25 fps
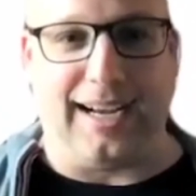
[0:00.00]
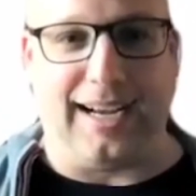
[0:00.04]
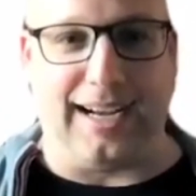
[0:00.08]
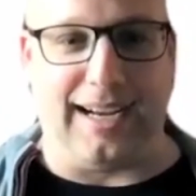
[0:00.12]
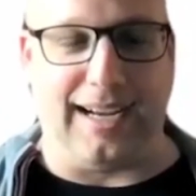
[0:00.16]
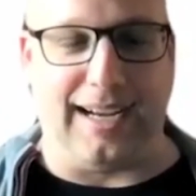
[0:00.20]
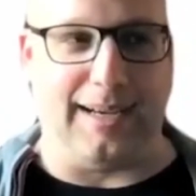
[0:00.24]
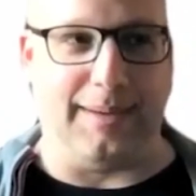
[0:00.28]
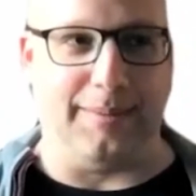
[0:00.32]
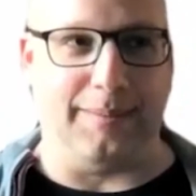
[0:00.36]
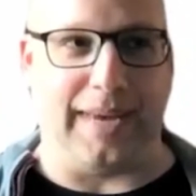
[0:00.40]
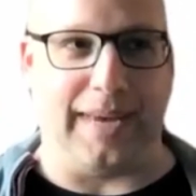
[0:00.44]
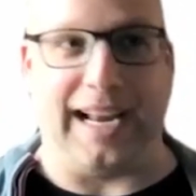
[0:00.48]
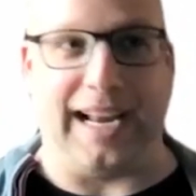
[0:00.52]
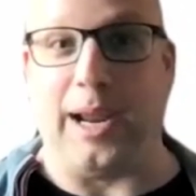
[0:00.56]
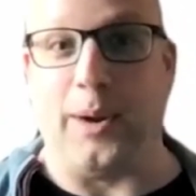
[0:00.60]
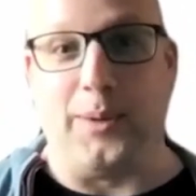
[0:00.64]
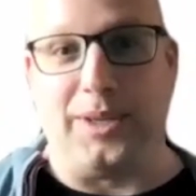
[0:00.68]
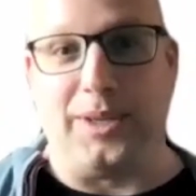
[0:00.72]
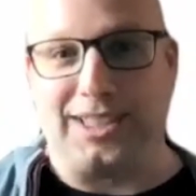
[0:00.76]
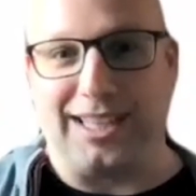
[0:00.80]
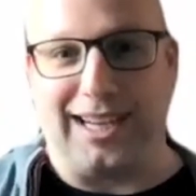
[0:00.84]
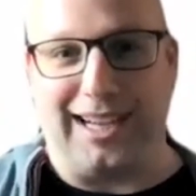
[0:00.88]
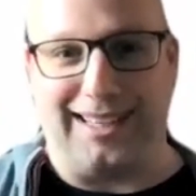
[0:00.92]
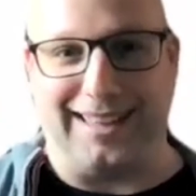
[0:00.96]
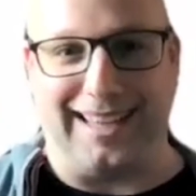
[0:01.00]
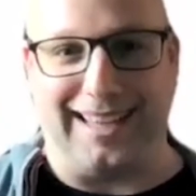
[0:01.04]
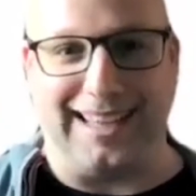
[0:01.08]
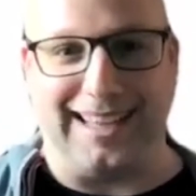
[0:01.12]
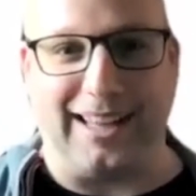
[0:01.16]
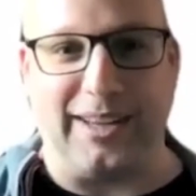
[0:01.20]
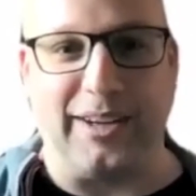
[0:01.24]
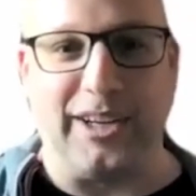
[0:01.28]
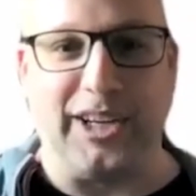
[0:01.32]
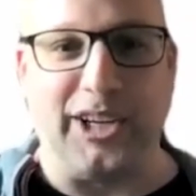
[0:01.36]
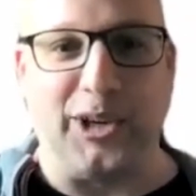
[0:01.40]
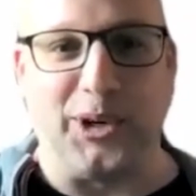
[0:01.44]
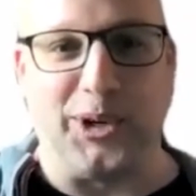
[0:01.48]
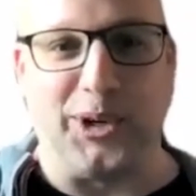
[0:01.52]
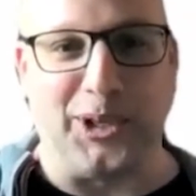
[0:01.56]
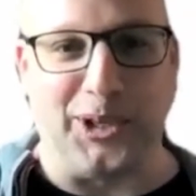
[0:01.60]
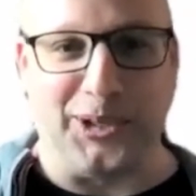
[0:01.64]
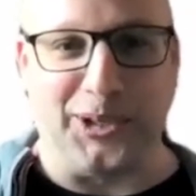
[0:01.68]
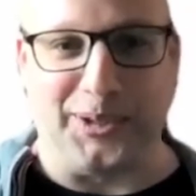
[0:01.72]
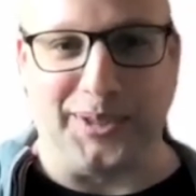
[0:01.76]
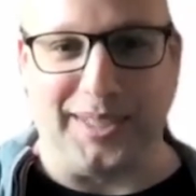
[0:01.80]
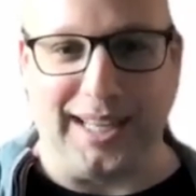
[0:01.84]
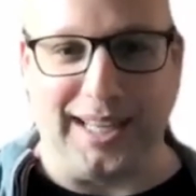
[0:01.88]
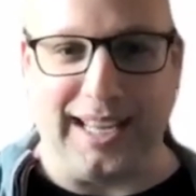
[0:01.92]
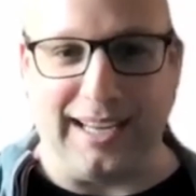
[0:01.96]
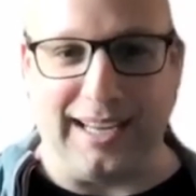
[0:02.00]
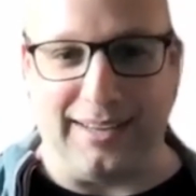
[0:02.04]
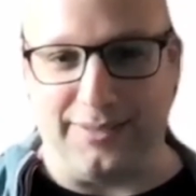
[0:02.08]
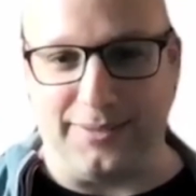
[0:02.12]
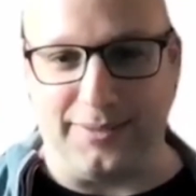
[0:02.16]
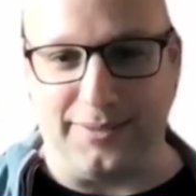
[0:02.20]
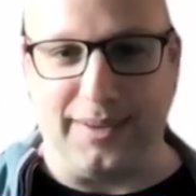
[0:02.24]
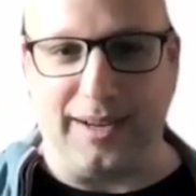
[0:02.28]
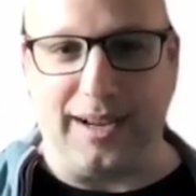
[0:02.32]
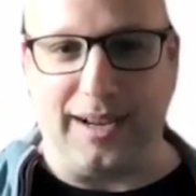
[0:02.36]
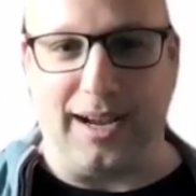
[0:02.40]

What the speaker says: And I wish I had that clarity earlier in life.